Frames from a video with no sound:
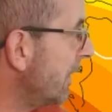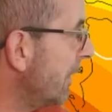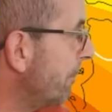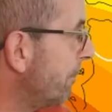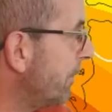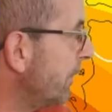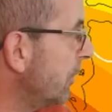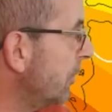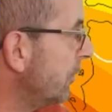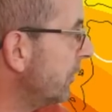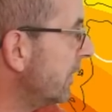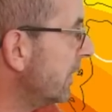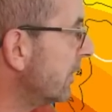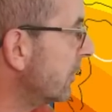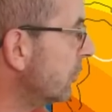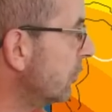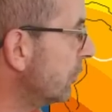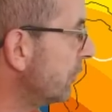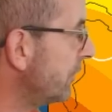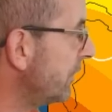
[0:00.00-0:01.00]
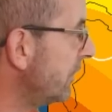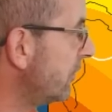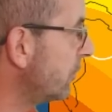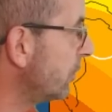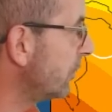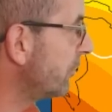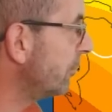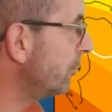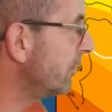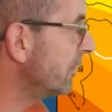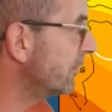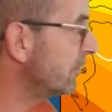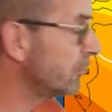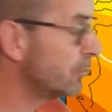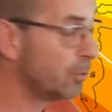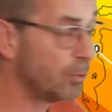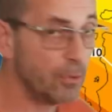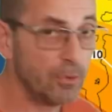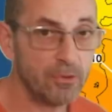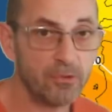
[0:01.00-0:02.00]
air building northeastwards from the
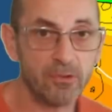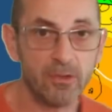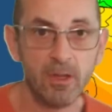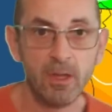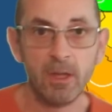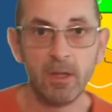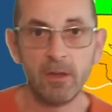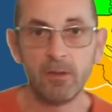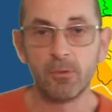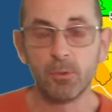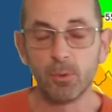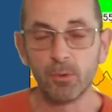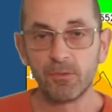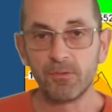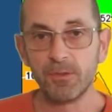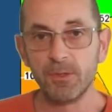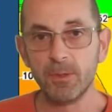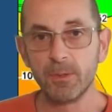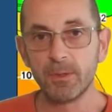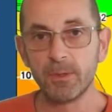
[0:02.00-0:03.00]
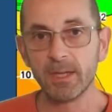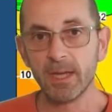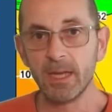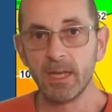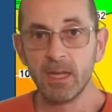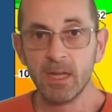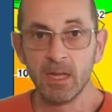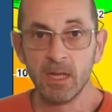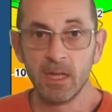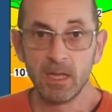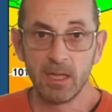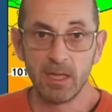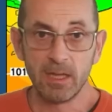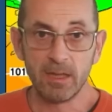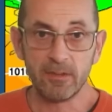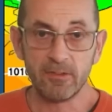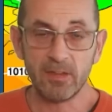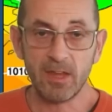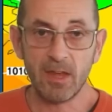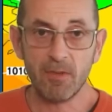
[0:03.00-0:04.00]
Azores towards the UK.
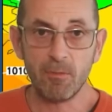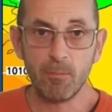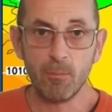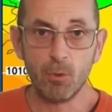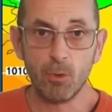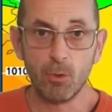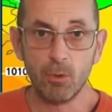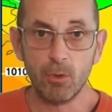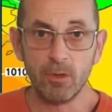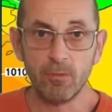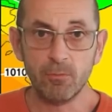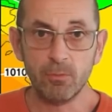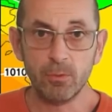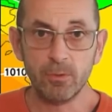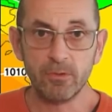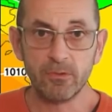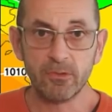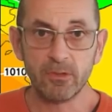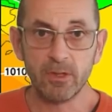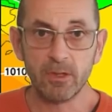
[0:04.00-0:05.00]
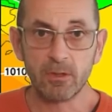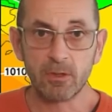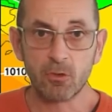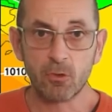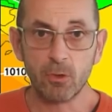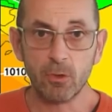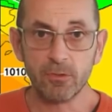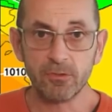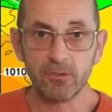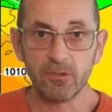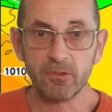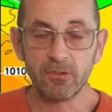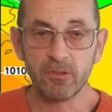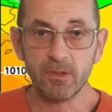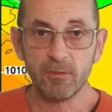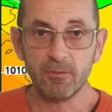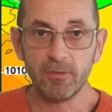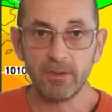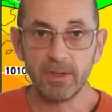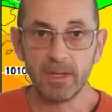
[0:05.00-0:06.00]
It's having more influence across
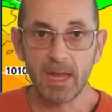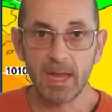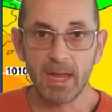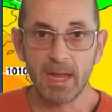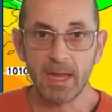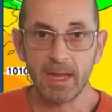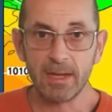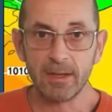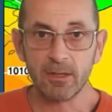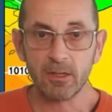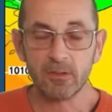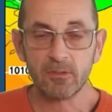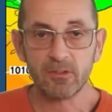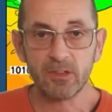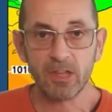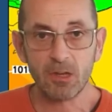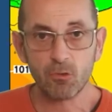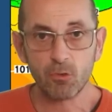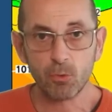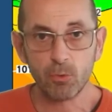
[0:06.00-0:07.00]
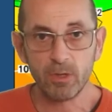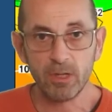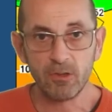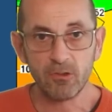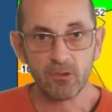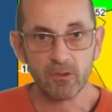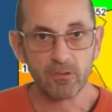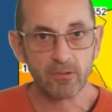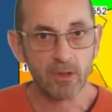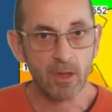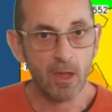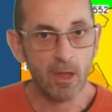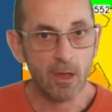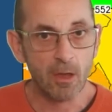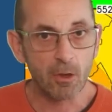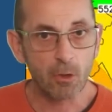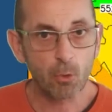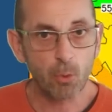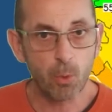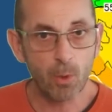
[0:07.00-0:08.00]
southern and central regions.
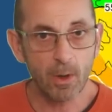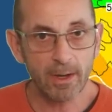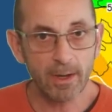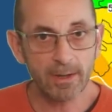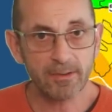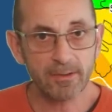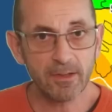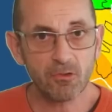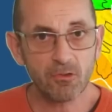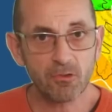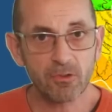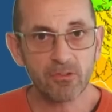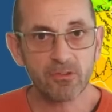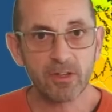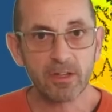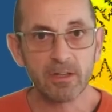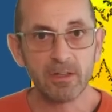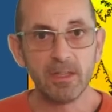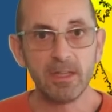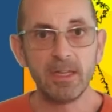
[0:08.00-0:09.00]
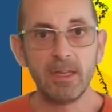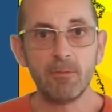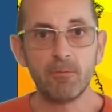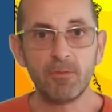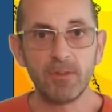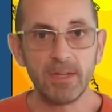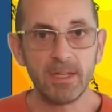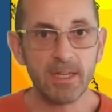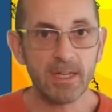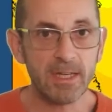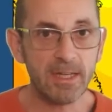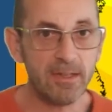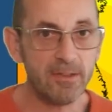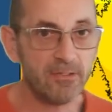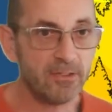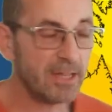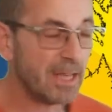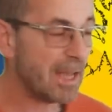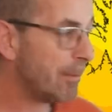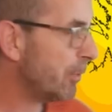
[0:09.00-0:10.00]
Quite interestingly, the
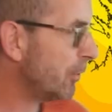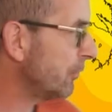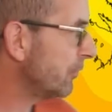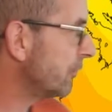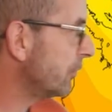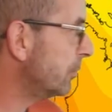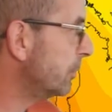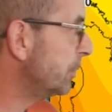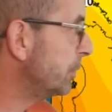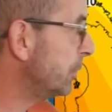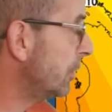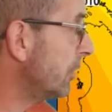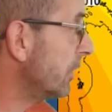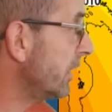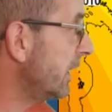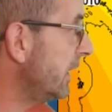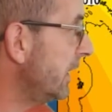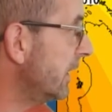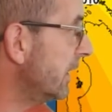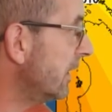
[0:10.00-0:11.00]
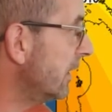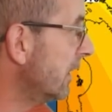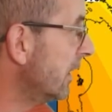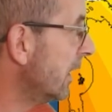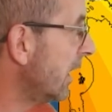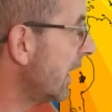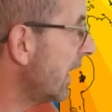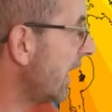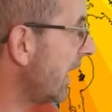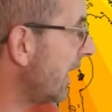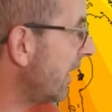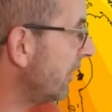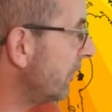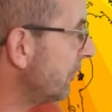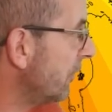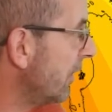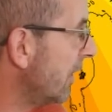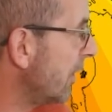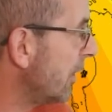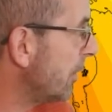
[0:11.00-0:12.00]
ECM ensemble plot here has
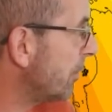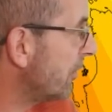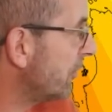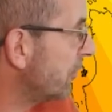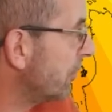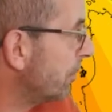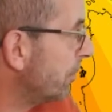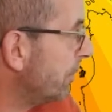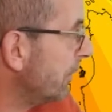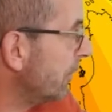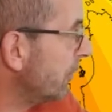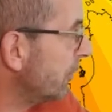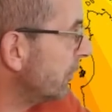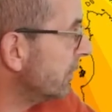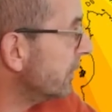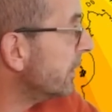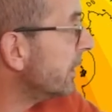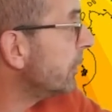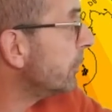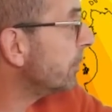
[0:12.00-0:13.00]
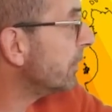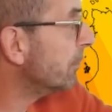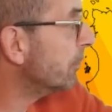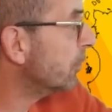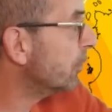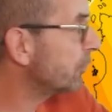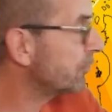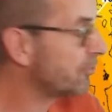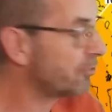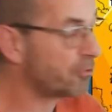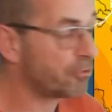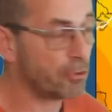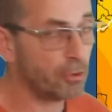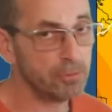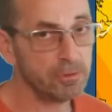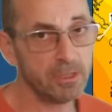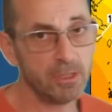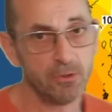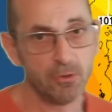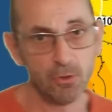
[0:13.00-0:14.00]
the high pressure building a little bit more
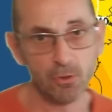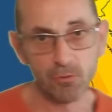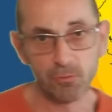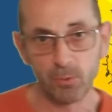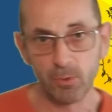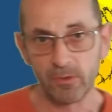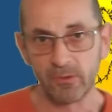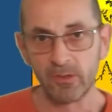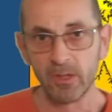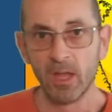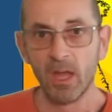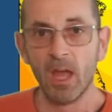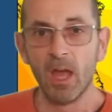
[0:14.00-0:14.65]
strongly northwards.